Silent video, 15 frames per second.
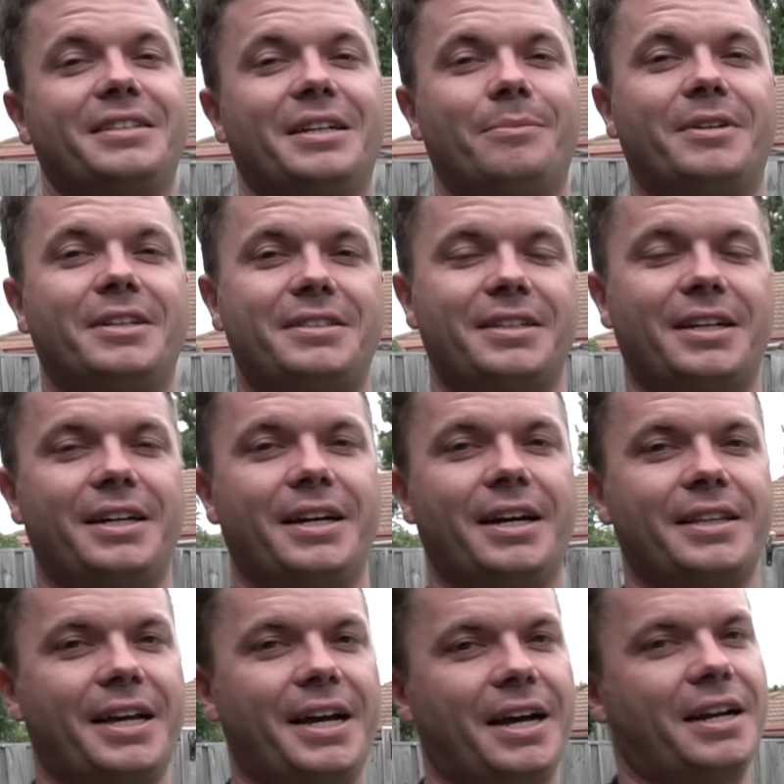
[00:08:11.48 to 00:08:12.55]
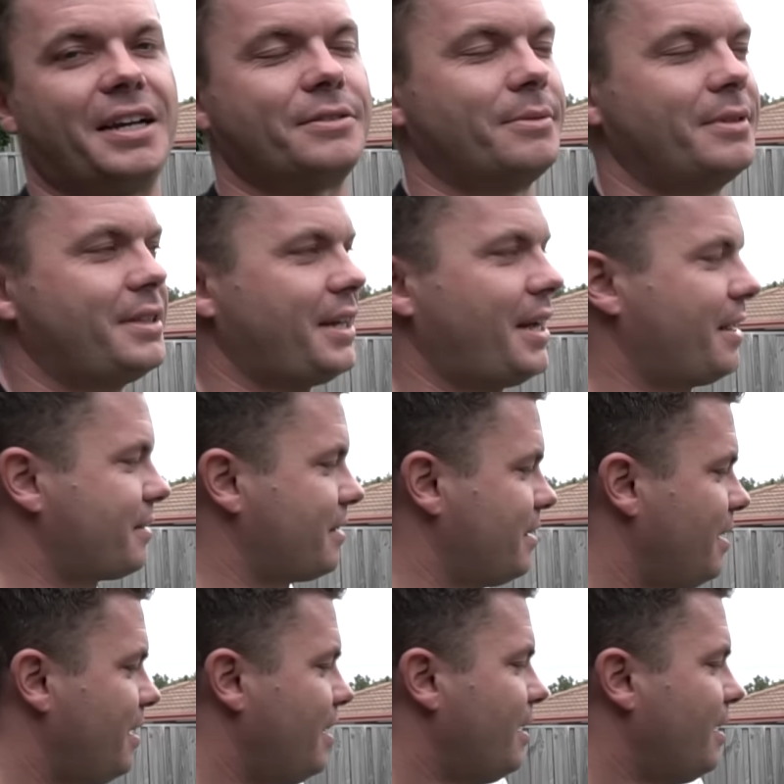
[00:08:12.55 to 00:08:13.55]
some might say, at the Hard Ass 1000.